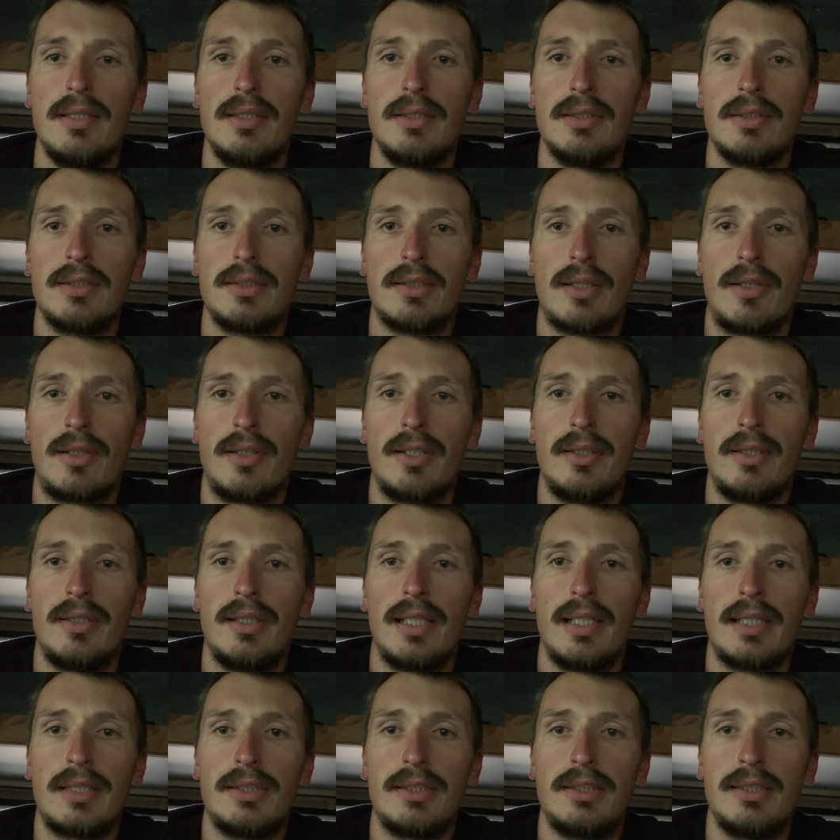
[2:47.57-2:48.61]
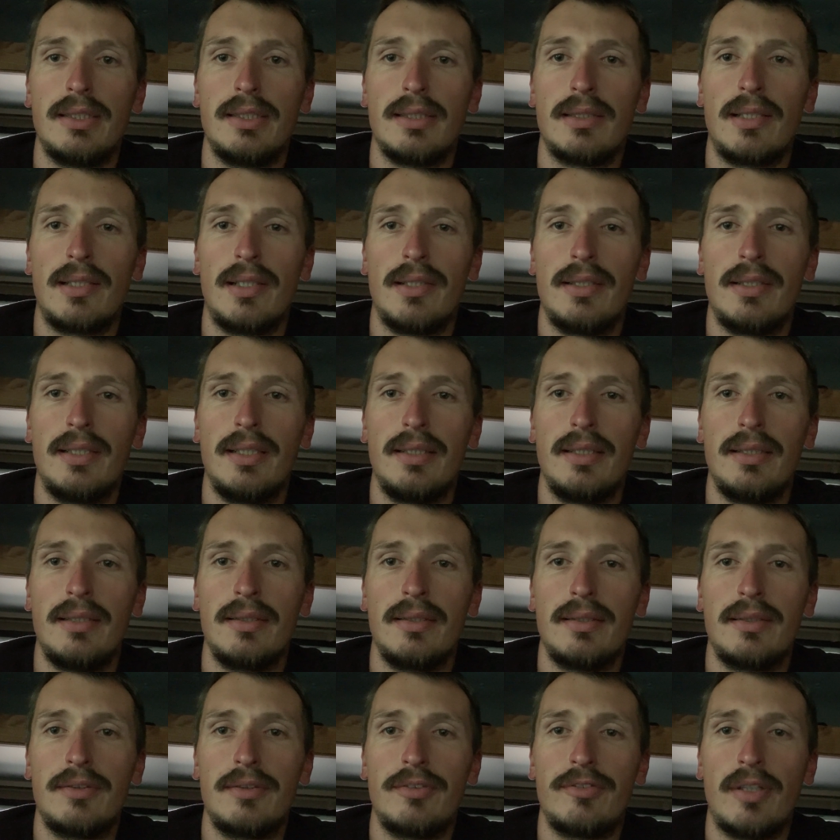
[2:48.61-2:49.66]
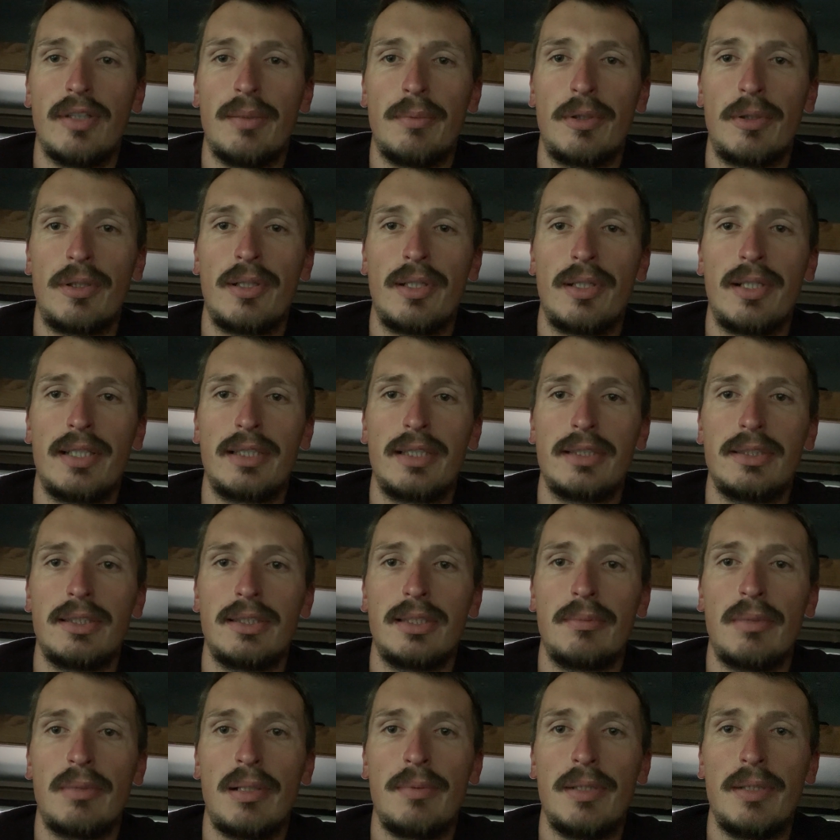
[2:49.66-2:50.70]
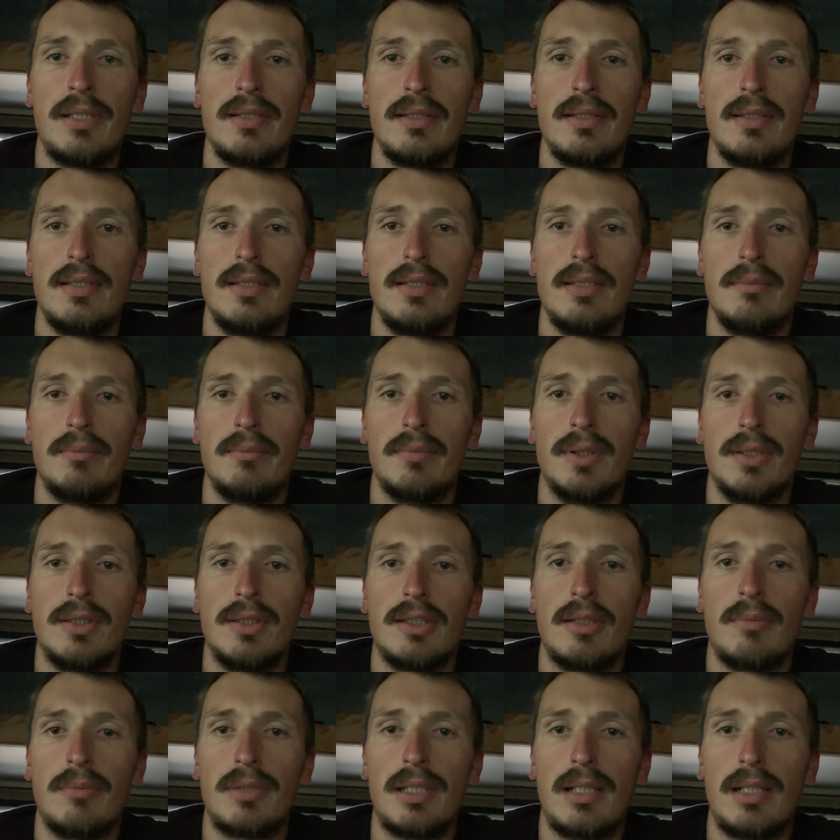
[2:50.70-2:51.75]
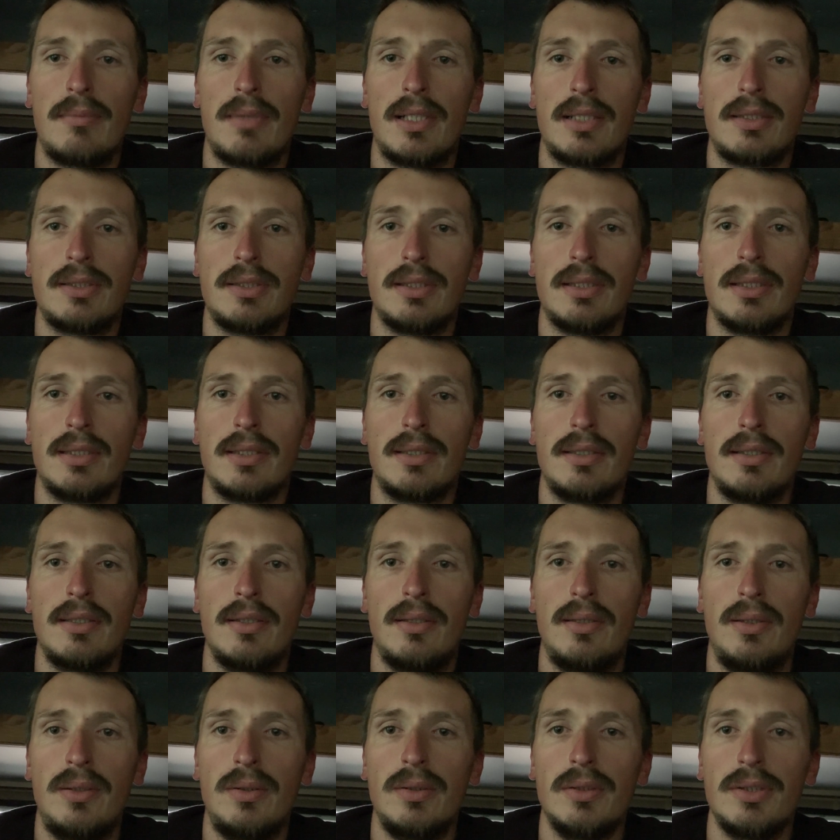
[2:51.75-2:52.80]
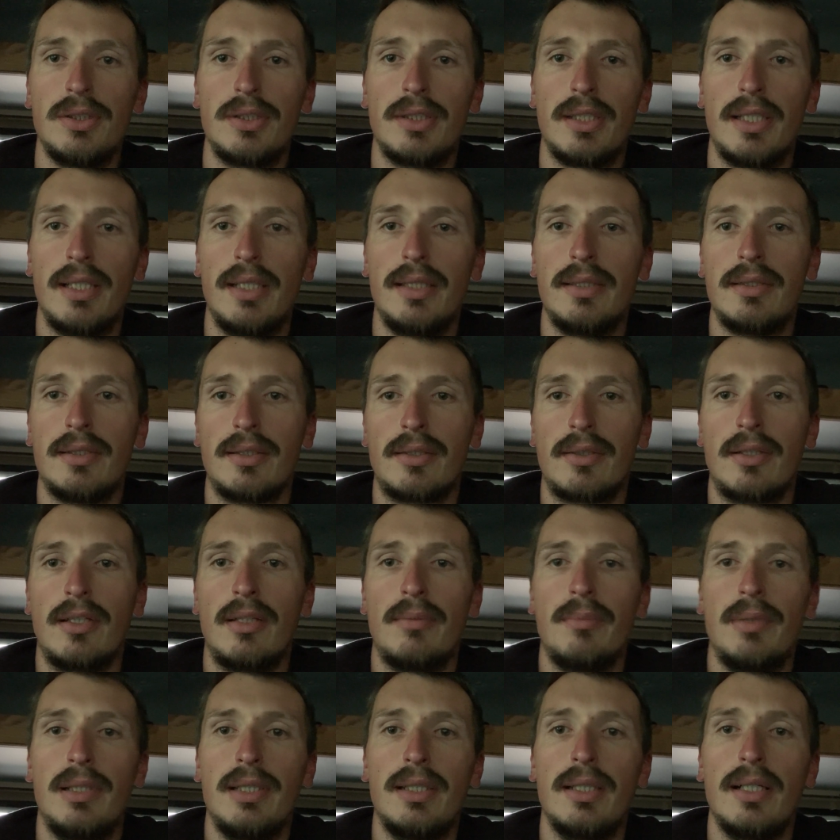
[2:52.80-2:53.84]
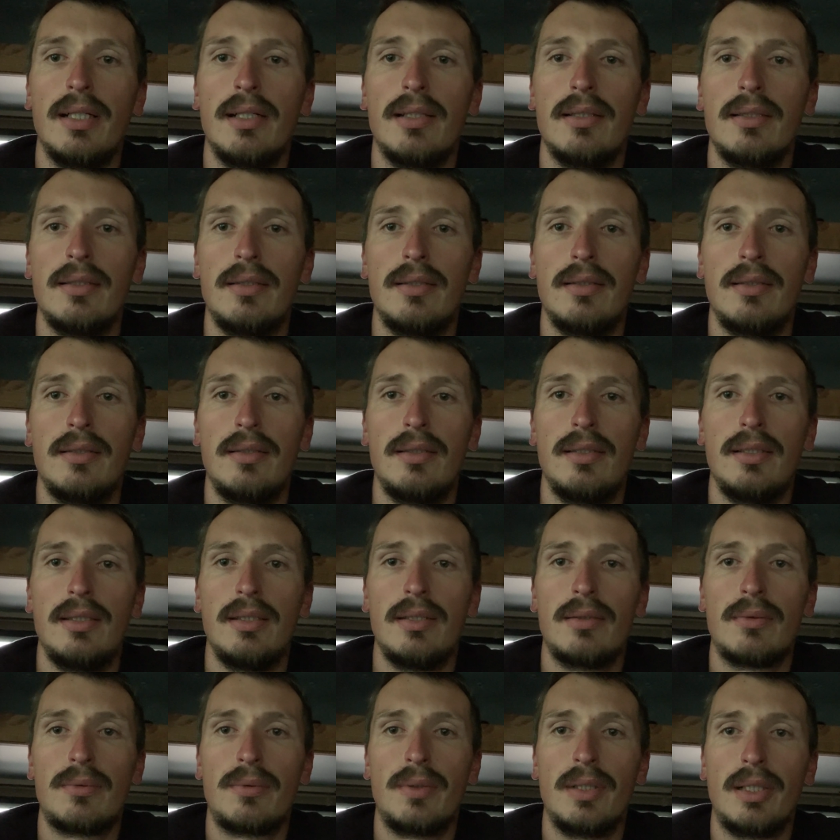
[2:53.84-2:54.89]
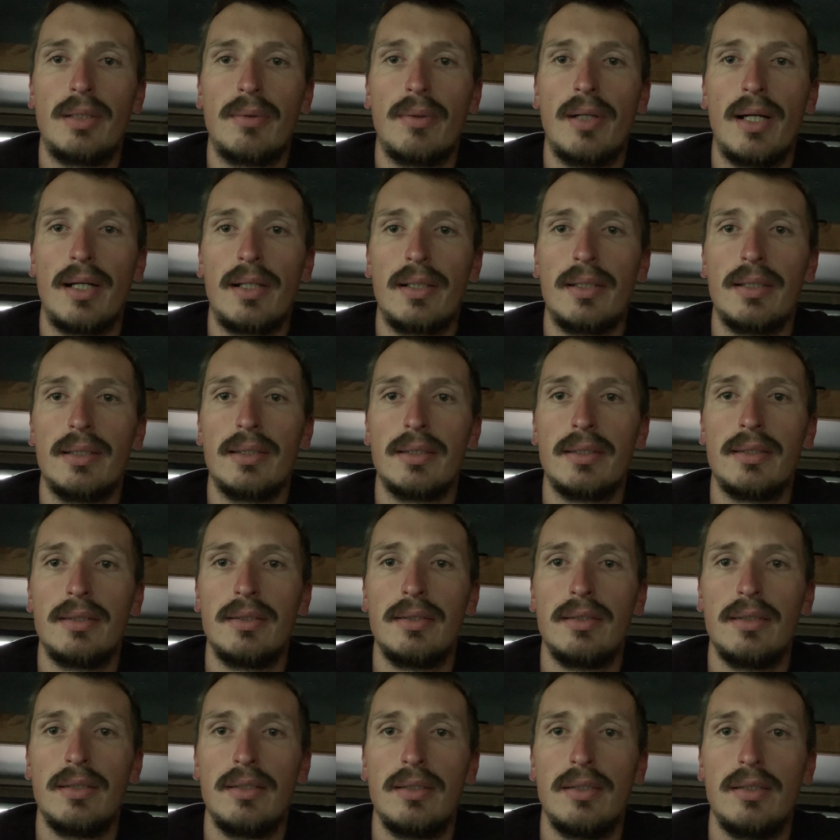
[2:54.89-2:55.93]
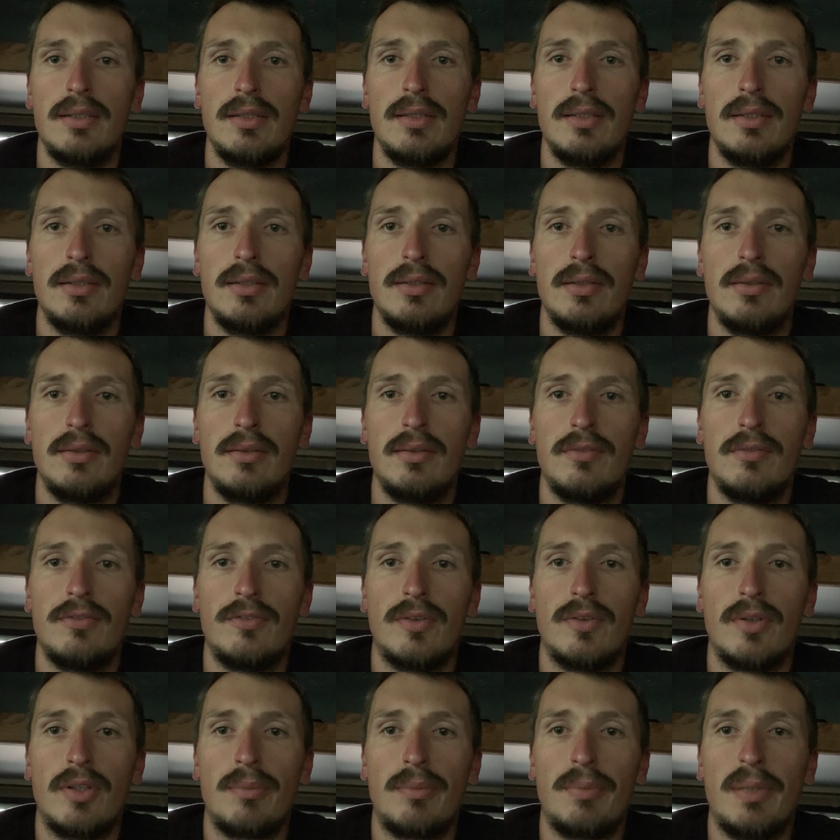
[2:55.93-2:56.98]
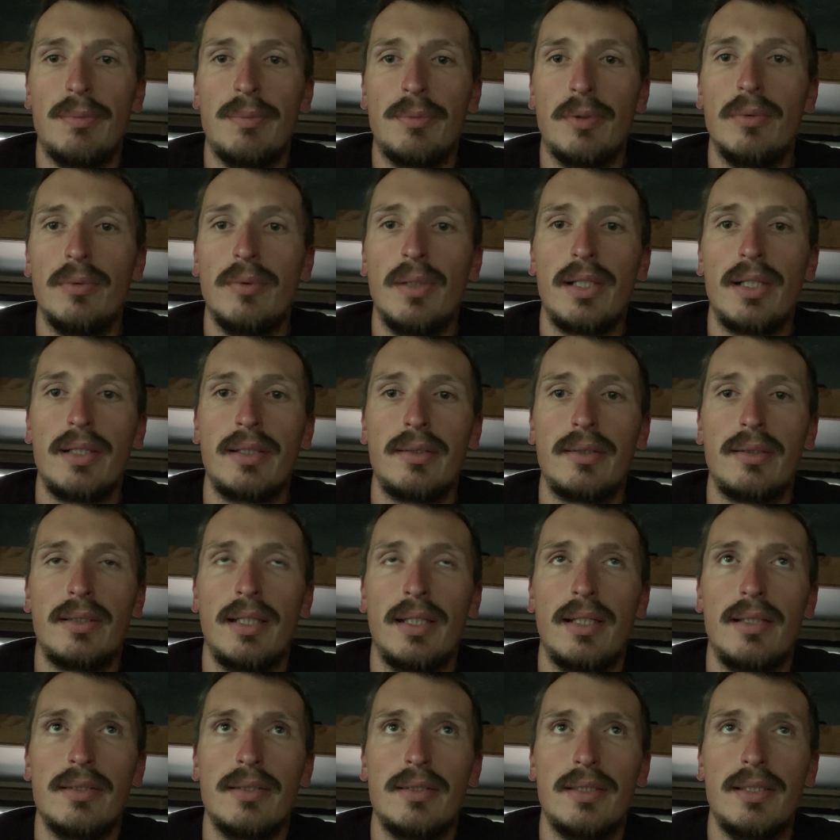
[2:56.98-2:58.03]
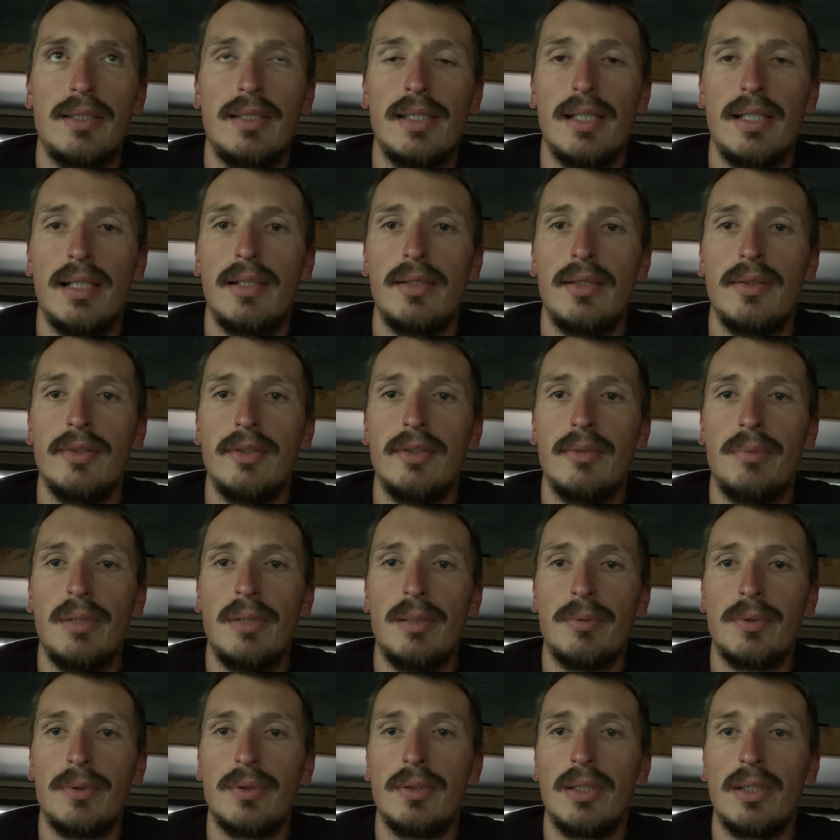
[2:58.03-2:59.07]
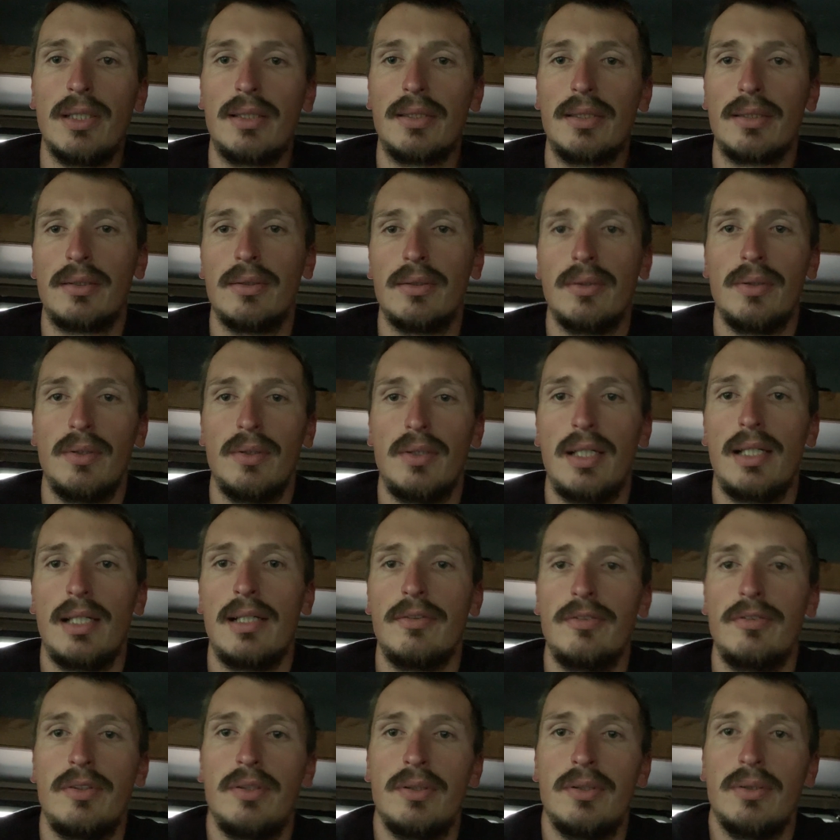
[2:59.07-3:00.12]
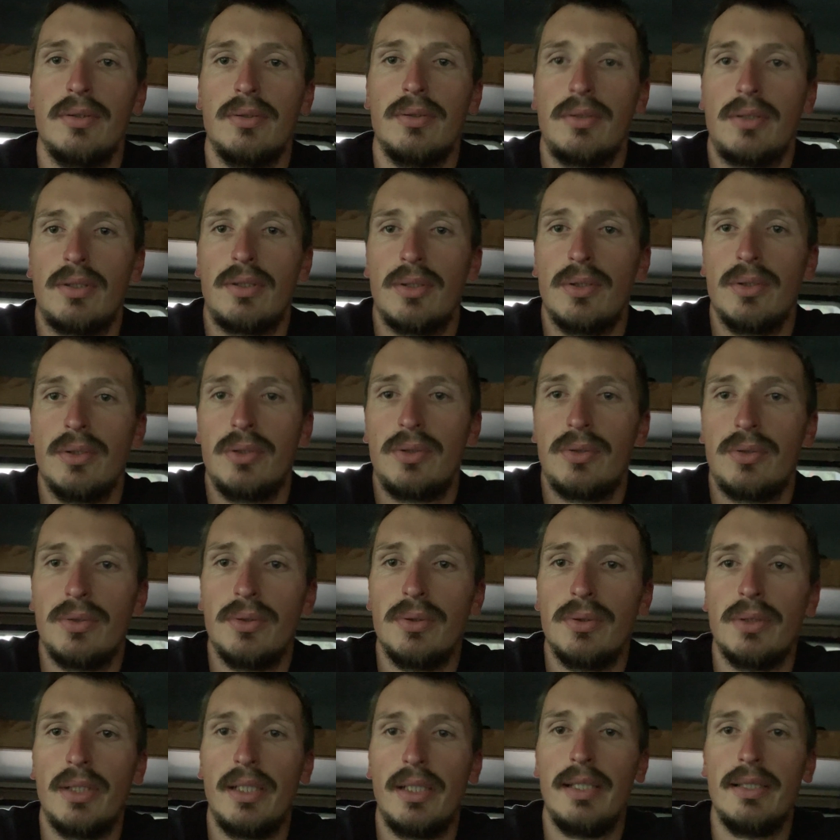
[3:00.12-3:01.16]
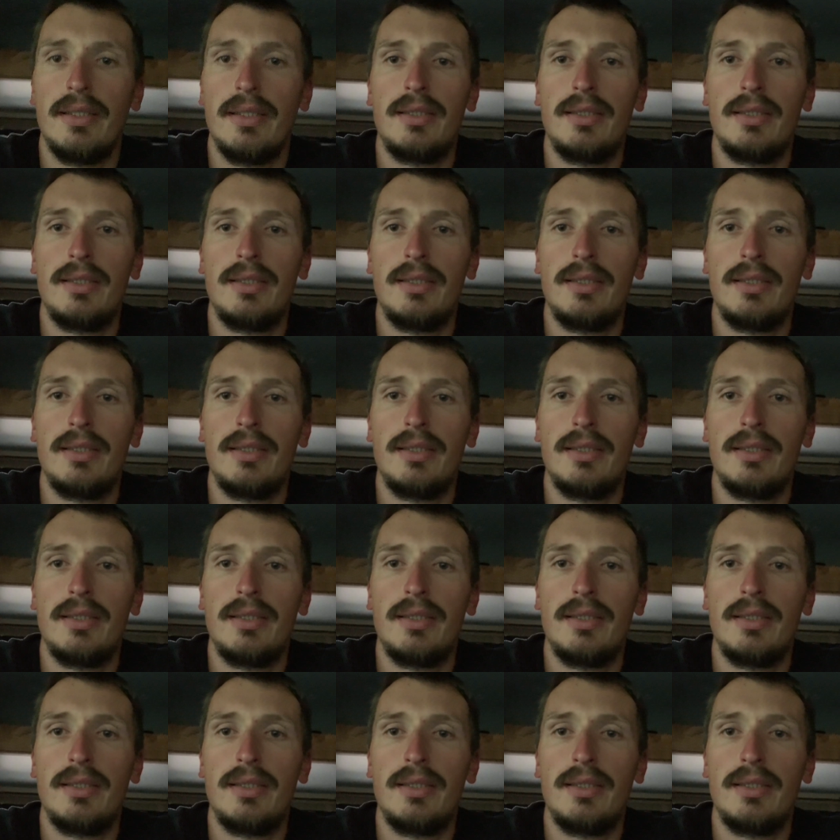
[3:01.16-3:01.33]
starting next year, I think February next year maybe, but sometime next year, all states are going to be required for people wanting to get a CDL. The people are going to have to go through a